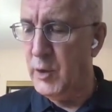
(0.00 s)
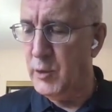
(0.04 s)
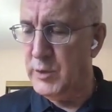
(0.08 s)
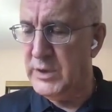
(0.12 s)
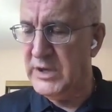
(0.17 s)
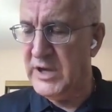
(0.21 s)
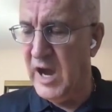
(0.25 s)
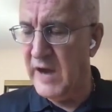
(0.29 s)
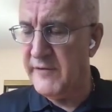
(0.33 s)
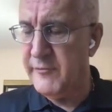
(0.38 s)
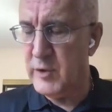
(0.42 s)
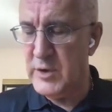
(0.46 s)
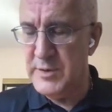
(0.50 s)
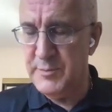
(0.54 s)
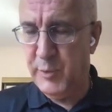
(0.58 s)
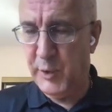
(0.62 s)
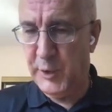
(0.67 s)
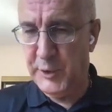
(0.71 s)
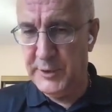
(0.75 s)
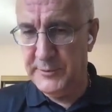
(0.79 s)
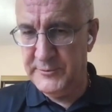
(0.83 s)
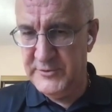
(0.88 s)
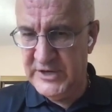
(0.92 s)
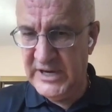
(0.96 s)
recovery
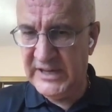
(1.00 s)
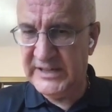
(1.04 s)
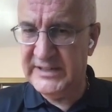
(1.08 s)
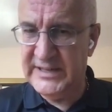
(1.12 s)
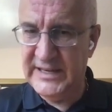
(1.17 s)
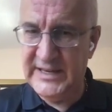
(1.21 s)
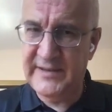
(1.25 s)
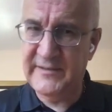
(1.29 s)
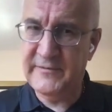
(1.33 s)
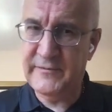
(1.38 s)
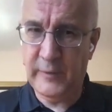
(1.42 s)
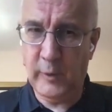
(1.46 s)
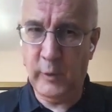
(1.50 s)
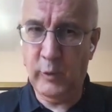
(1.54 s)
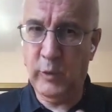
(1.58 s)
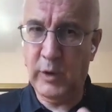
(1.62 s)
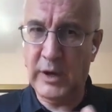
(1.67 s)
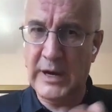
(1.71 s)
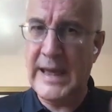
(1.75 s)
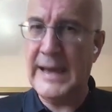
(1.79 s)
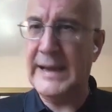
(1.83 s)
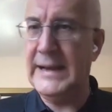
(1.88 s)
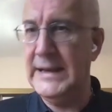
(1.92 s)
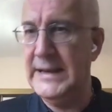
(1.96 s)
point objective,
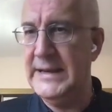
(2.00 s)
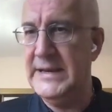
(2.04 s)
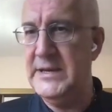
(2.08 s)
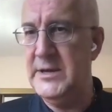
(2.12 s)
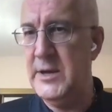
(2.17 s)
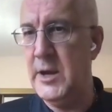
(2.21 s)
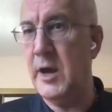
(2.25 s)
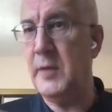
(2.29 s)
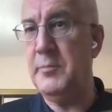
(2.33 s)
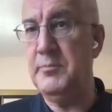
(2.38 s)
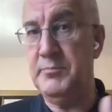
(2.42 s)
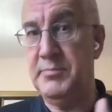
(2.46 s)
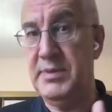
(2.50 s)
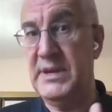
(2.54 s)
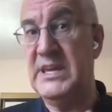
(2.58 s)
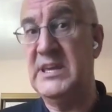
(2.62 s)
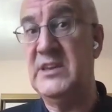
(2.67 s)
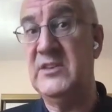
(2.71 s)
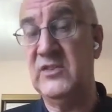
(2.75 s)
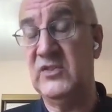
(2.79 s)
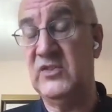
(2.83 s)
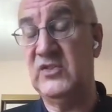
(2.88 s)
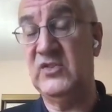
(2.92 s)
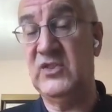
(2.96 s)
will likely not
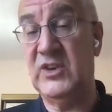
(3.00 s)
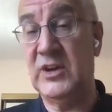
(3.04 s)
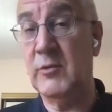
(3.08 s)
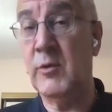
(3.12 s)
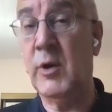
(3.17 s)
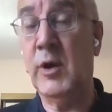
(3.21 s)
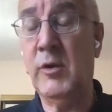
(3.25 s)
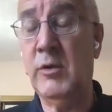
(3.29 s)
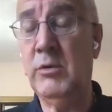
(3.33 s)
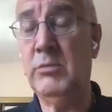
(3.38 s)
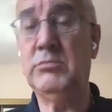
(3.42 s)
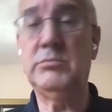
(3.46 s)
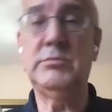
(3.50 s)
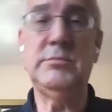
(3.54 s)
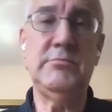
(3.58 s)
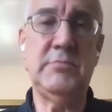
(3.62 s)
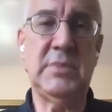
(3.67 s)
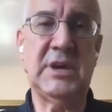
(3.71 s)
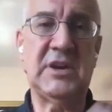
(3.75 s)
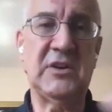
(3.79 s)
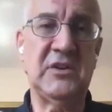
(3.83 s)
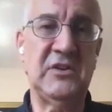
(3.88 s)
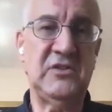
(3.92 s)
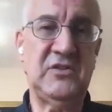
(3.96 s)
be 0
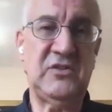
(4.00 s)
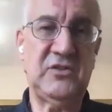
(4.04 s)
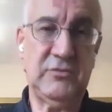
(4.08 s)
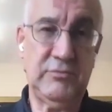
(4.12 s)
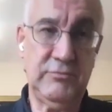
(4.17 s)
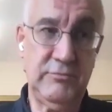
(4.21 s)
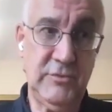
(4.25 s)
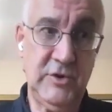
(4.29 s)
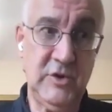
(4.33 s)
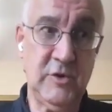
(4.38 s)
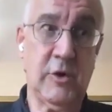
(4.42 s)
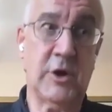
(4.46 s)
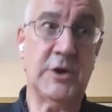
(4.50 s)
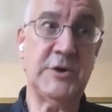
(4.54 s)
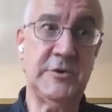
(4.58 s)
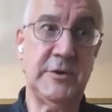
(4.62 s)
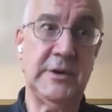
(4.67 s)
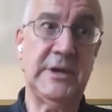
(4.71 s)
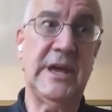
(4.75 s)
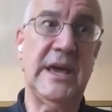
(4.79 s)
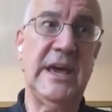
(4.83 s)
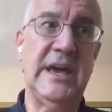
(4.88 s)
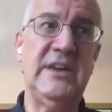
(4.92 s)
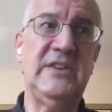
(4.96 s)
because you are
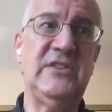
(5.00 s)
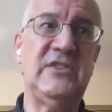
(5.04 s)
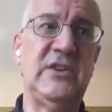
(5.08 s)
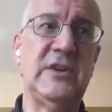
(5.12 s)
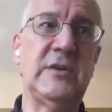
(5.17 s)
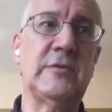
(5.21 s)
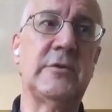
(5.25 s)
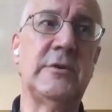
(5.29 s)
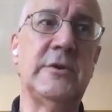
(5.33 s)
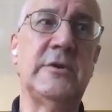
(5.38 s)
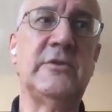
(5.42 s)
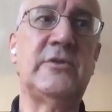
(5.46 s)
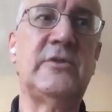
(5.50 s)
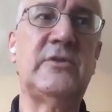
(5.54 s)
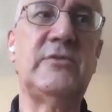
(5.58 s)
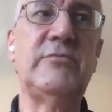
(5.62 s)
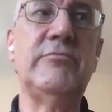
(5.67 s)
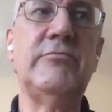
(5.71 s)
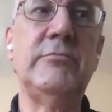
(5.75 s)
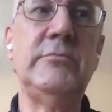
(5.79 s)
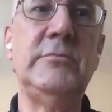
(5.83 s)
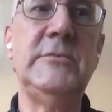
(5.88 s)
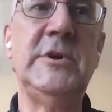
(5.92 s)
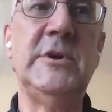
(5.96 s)
doing asynchronous,
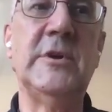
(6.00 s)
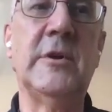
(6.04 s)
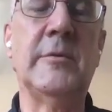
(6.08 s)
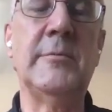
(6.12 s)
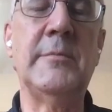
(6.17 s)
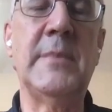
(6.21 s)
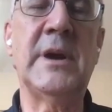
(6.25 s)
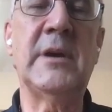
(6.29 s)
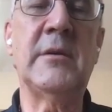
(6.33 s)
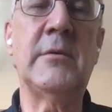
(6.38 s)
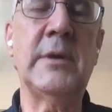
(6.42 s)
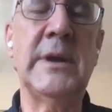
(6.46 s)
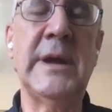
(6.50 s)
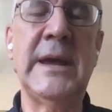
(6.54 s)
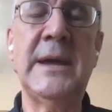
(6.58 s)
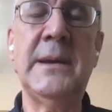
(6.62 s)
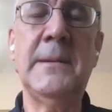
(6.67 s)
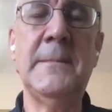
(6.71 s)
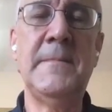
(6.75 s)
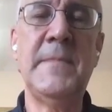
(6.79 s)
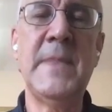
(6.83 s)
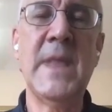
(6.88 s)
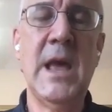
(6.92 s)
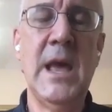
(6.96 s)

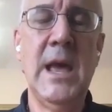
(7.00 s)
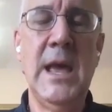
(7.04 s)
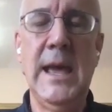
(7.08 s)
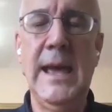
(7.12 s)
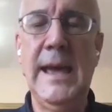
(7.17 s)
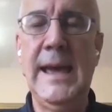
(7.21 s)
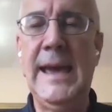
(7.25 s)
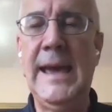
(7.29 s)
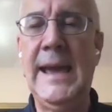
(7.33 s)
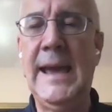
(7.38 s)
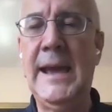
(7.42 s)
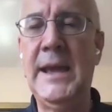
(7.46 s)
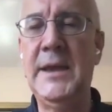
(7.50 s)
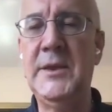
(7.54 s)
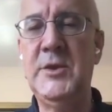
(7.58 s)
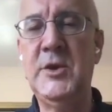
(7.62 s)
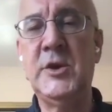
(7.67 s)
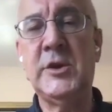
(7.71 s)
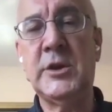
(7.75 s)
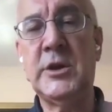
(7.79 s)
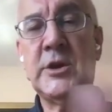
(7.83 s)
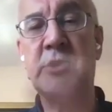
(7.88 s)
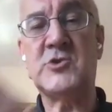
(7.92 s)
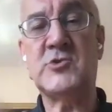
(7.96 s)
mirroring, and
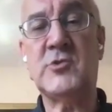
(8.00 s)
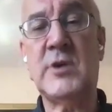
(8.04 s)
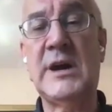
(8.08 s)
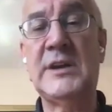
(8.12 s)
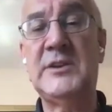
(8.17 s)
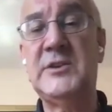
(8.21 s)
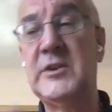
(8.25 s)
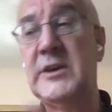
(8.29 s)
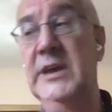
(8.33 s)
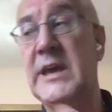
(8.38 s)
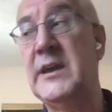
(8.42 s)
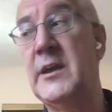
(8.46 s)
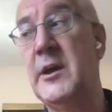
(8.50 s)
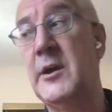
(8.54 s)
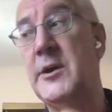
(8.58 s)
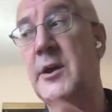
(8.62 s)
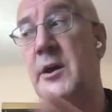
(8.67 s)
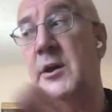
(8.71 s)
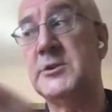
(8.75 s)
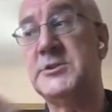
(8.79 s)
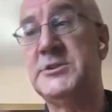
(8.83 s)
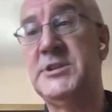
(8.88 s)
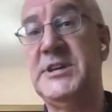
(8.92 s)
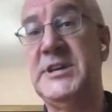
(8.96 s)
you're going to try to get an
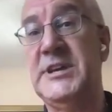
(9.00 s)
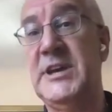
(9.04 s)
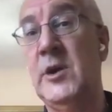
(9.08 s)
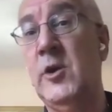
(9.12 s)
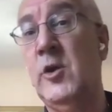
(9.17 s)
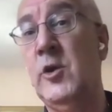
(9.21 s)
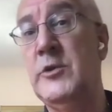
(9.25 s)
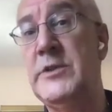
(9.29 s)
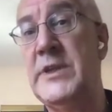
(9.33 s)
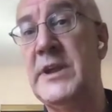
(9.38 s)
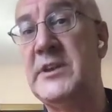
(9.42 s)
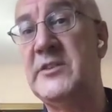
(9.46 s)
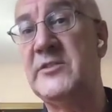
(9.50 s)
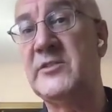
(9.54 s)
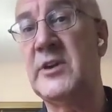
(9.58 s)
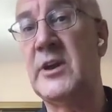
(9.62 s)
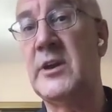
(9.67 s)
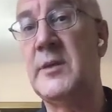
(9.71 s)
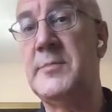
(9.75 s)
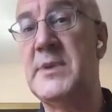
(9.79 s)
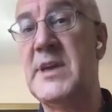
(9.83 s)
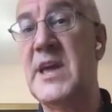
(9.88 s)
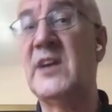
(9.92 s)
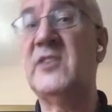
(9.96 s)
RTO that is
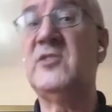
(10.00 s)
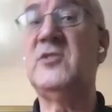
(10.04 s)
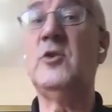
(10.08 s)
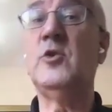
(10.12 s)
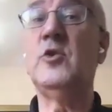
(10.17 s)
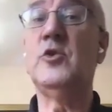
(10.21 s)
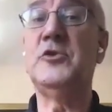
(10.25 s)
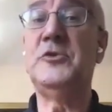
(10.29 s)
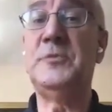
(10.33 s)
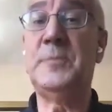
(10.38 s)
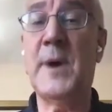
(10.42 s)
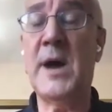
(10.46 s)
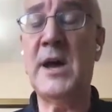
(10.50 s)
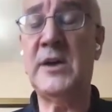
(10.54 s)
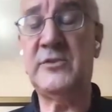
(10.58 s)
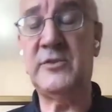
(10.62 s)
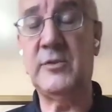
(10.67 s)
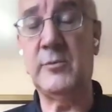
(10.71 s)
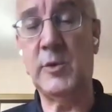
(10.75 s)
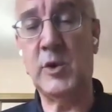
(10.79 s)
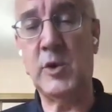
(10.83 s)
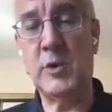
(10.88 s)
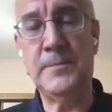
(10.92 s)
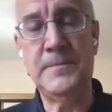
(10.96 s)
going to be as low as
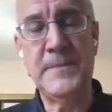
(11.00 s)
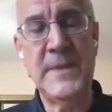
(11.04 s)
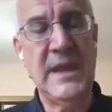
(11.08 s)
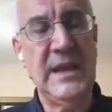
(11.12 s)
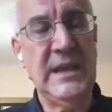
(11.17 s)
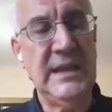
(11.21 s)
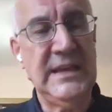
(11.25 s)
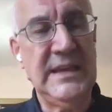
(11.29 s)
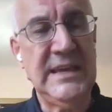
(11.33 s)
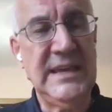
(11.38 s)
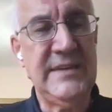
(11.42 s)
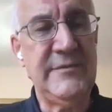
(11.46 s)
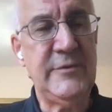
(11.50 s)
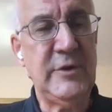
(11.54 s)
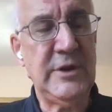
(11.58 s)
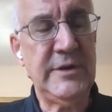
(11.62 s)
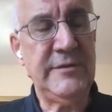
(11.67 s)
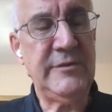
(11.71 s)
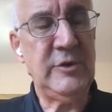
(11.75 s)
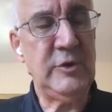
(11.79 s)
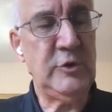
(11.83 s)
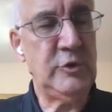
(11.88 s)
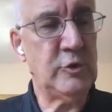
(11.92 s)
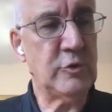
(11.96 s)
possible, even
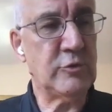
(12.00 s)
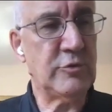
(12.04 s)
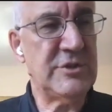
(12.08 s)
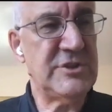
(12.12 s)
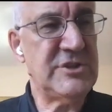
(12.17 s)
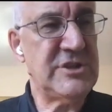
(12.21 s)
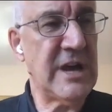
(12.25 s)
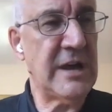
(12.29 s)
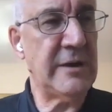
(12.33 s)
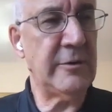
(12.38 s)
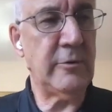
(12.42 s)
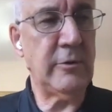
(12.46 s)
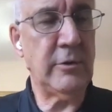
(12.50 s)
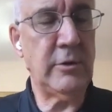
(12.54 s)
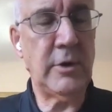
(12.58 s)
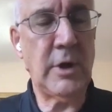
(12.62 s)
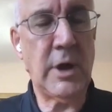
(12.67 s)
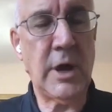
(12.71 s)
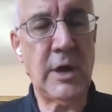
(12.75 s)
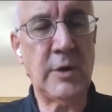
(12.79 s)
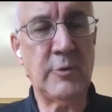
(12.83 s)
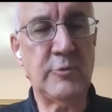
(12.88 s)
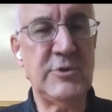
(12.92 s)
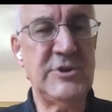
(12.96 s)
if you do
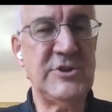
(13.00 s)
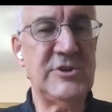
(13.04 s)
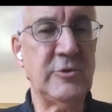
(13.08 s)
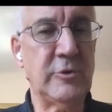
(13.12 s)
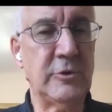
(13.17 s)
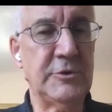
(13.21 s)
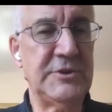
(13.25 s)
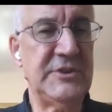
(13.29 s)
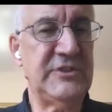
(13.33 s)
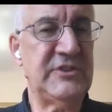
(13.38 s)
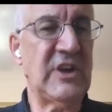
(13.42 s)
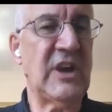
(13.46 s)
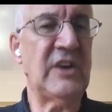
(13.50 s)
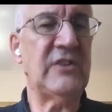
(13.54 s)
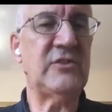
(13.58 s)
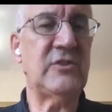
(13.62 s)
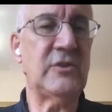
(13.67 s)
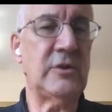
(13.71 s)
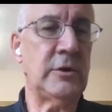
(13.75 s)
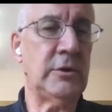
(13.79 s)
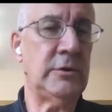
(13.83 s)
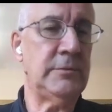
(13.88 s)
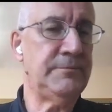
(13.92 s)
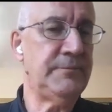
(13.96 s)
regional
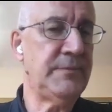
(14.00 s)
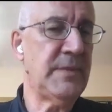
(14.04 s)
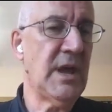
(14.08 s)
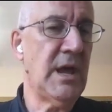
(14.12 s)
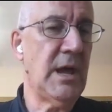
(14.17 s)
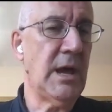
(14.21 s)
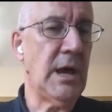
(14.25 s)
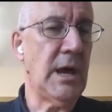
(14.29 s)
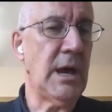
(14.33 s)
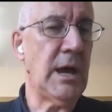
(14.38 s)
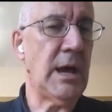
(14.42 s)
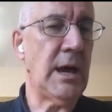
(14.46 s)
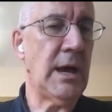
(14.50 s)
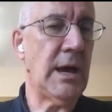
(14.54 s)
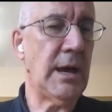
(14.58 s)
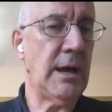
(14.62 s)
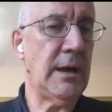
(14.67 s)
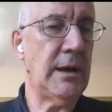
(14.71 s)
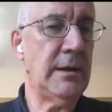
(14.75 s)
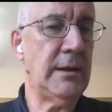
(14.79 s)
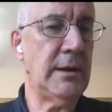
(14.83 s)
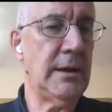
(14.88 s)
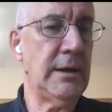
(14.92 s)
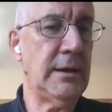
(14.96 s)
disaster
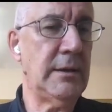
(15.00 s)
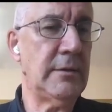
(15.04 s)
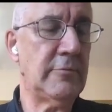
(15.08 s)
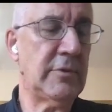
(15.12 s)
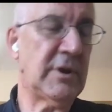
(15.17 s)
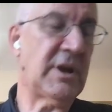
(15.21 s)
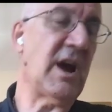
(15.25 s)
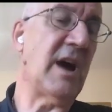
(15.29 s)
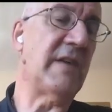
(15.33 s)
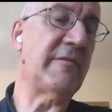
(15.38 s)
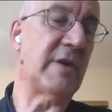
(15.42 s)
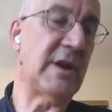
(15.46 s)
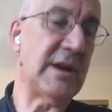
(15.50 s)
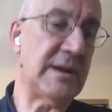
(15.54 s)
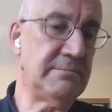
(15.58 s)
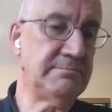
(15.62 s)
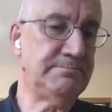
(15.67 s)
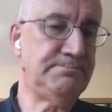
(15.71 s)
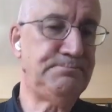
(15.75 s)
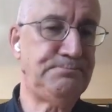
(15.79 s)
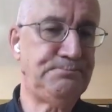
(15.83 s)
recovery.